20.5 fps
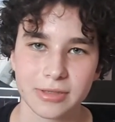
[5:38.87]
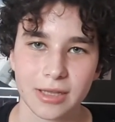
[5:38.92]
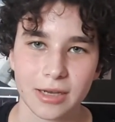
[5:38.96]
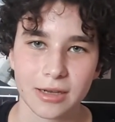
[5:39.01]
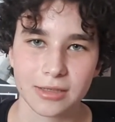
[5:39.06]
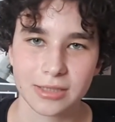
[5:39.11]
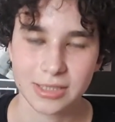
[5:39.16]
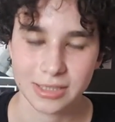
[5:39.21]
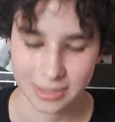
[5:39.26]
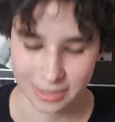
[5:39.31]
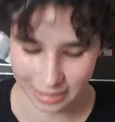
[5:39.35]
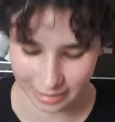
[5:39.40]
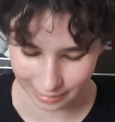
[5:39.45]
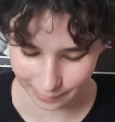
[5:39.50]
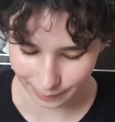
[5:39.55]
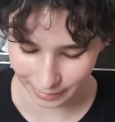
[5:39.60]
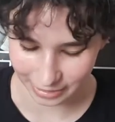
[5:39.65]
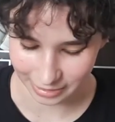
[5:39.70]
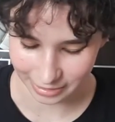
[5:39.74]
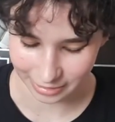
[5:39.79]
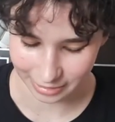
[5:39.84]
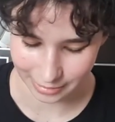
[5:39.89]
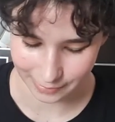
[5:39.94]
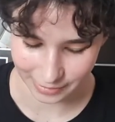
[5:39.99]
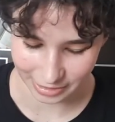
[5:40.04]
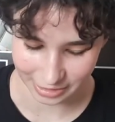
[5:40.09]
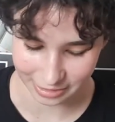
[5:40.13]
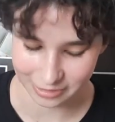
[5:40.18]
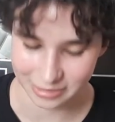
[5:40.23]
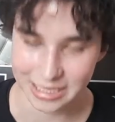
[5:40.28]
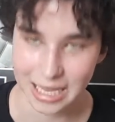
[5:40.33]
Dutch, especially
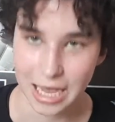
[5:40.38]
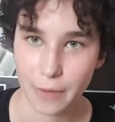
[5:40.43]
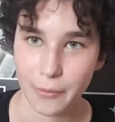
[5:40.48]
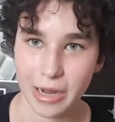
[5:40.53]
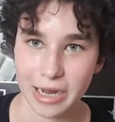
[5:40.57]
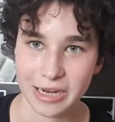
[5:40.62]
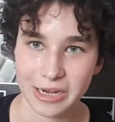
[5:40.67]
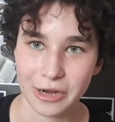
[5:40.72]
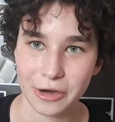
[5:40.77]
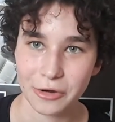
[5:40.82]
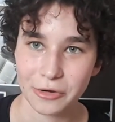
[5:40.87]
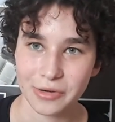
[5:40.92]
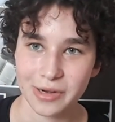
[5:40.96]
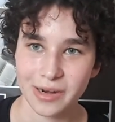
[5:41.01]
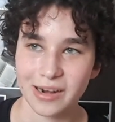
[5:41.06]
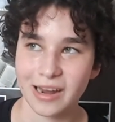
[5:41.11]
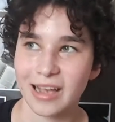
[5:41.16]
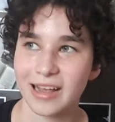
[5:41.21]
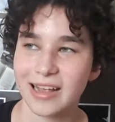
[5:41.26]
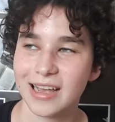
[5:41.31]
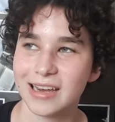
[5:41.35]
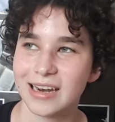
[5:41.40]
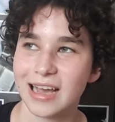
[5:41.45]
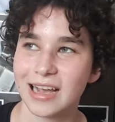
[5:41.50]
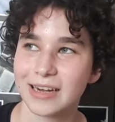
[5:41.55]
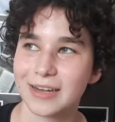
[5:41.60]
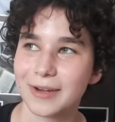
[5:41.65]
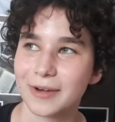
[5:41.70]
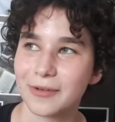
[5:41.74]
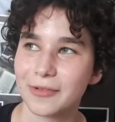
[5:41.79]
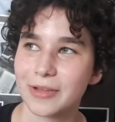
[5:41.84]
because now I know that I can
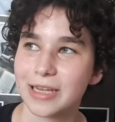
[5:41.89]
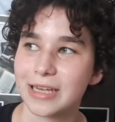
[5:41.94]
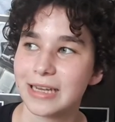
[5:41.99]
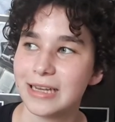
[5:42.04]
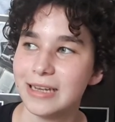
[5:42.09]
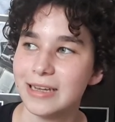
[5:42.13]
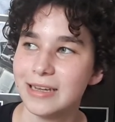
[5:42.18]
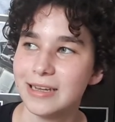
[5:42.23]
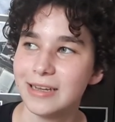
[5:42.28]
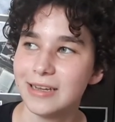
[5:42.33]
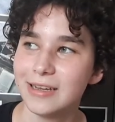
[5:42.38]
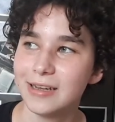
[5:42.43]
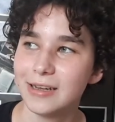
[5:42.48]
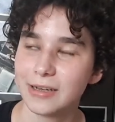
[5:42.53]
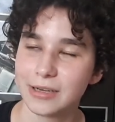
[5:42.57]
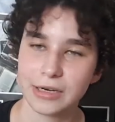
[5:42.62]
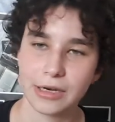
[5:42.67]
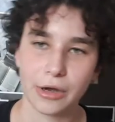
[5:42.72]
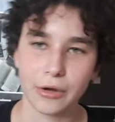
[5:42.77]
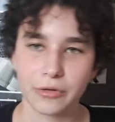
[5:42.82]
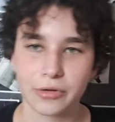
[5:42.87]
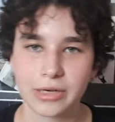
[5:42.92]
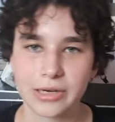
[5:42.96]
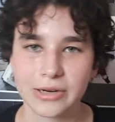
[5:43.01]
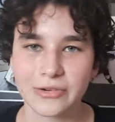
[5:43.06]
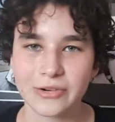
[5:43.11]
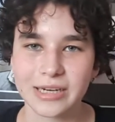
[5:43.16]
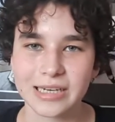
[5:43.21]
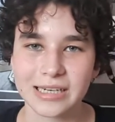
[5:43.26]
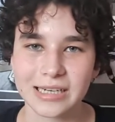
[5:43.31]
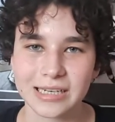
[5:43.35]
actually go
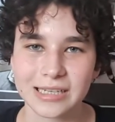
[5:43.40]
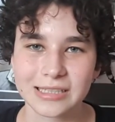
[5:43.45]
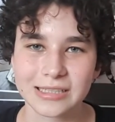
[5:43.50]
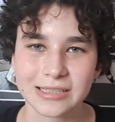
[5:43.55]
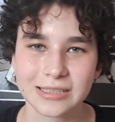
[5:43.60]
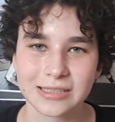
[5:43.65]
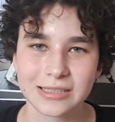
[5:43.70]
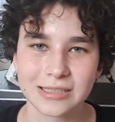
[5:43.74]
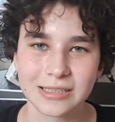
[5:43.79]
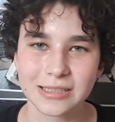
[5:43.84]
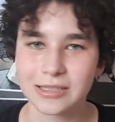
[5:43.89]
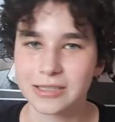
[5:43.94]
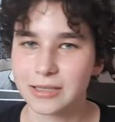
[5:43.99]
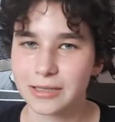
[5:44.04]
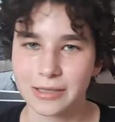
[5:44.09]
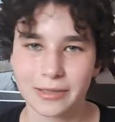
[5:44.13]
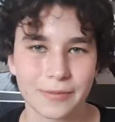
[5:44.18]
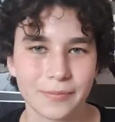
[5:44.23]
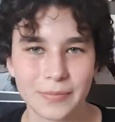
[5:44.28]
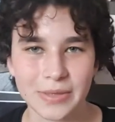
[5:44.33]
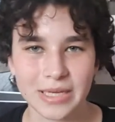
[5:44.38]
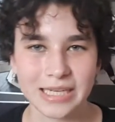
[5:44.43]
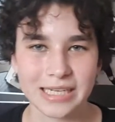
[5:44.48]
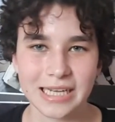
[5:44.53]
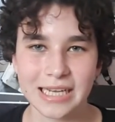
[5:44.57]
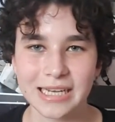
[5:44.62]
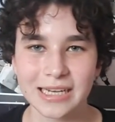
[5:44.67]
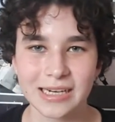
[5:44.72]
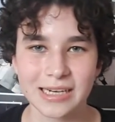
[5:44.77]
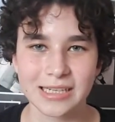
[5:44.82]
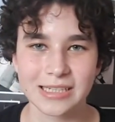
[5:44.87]
to England, speak
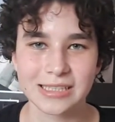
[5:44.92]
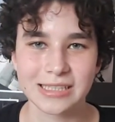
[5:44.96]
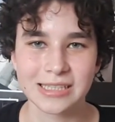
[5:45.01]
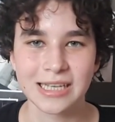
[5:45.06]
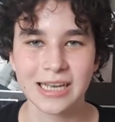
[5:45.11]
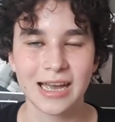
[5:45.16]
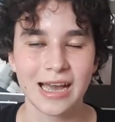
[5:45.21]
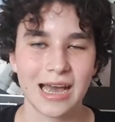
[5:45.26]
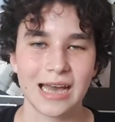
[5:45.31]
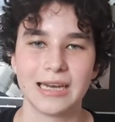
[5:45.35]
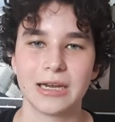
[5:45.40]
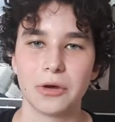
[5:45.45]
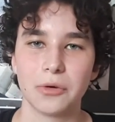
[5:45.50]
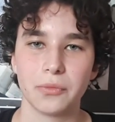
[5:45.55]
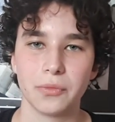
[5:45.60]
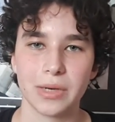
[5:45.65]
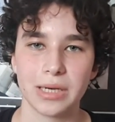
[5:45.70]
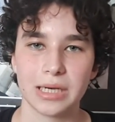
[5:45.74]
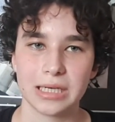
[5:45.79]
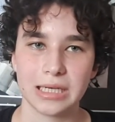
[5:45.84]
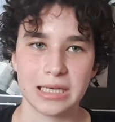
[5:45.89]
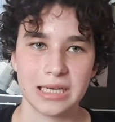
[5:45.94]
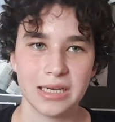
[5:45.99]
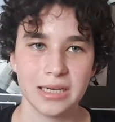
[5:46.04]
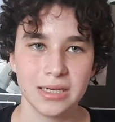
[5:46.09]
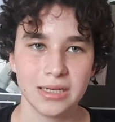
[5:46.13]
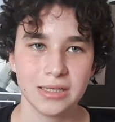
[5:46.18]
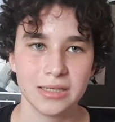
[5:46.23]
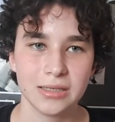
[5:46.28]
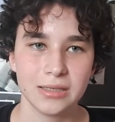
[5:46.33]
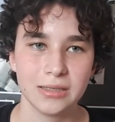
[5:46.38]
English, and I don't really
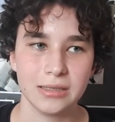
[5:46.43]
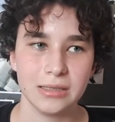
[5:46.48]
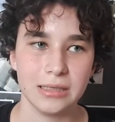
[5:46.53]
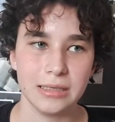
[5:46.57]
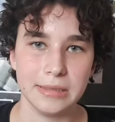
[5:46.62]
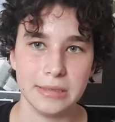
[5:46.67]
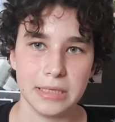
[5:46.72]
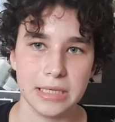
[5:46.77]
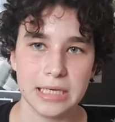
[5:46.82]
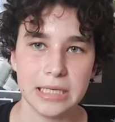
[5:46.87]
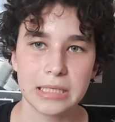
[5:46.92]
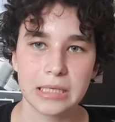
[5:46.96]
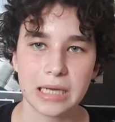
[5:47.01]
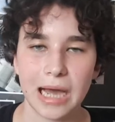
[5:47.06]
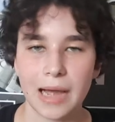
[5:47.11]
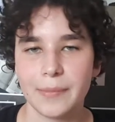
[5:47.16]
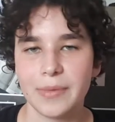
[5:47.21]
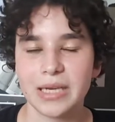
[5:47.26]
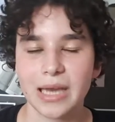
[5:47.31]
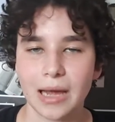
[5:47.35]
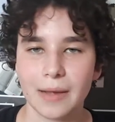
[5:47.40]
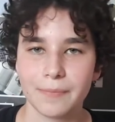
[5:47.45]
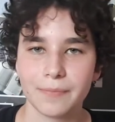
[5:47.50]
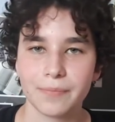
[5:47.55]
need, I mean,